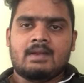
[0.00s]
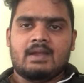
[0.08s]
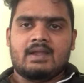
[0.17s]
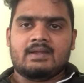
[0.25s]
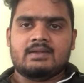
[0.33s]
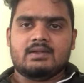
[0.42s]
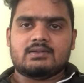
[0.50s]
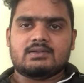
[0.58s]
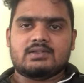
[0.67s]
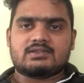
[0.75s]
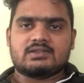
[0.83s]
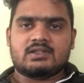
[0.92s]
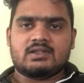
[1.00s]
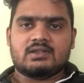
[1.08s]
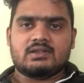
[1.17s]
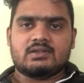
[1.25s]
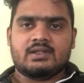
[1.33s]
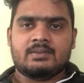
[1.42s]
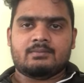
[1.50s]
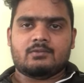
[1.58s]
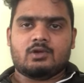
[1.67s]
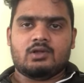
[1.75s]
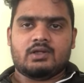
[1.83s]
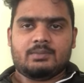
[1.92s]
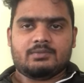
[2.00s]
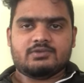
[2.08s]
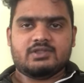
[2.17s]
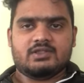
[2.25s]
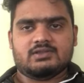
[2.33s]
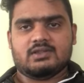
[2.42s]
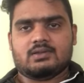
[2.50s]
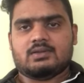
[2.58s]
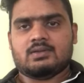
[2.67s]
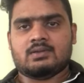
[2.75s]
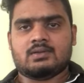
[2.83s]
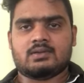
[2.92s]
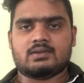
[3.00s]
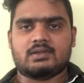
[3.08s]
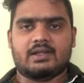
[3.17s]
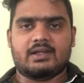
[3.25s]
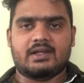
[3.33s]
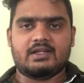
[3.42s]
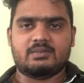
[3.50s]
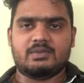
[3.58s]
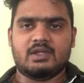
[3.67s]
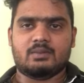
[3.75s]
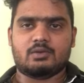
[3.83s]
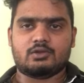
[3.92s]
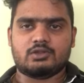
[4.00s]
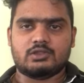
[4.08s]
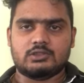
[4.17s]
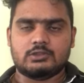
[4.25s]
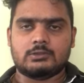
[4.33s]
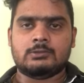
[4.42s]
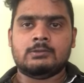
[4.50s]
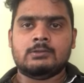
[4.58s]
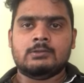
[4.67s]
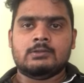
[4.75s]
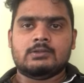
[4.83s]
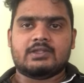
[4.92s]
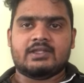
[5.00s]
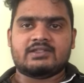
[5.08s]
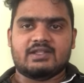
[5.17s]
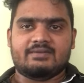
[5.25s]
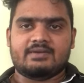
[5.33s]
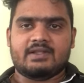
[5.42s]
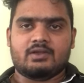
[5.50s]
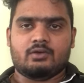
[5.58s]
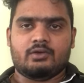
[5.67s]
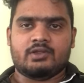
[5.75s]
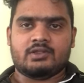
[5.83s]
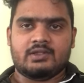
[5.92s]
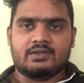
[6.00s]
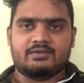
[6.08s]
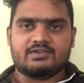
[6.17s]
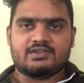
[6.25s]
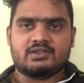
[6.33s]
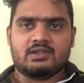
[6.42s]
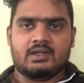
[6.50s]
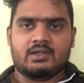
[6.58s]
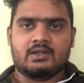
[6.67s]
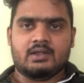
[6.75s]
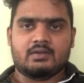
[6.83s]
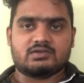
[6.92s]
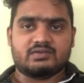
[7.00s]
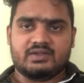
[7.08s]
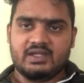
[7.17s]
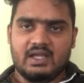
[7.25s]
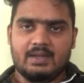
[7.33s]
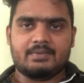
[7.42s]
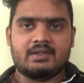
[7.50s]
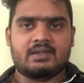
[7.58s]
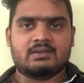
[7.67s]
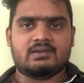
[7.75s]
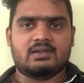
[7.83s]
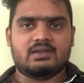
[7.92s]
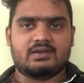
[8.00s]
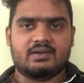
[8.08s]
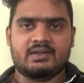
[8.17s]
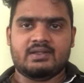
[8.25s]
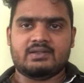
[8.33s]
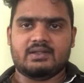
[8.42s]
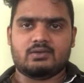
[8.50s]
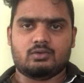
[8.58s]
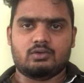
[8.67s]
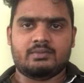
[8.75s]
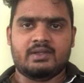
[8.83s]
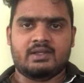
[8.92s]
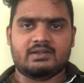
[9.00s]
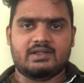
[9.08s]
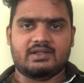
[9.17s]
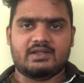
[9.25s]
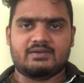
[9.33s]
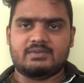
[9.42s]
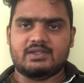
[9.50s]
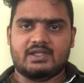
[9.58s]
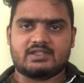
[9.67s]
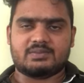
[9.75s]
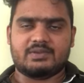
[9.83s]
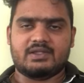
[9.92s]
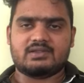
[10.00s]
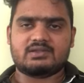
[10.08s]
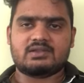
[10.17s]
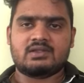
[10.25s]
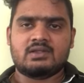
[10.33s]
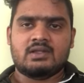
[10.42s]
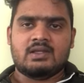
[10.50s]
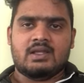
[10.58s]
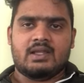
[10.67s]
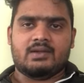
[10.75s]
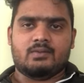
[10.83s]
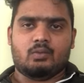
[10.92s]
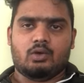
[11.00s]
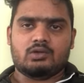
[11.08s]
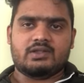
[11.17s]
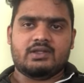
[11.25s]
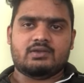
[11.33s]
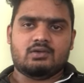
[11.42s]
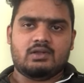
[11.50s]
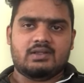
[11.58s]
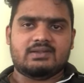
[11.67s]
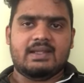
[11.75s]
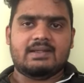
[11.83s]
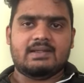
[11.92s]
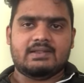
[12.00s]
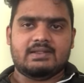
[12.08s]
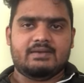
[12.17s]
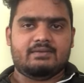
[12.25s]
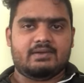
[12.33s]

And the sir name called Ripunjay sir, they guided me about the things, everything going in the Evision. And I was very happy, and the training they told me and they gave me the experience. And what they told at that day, they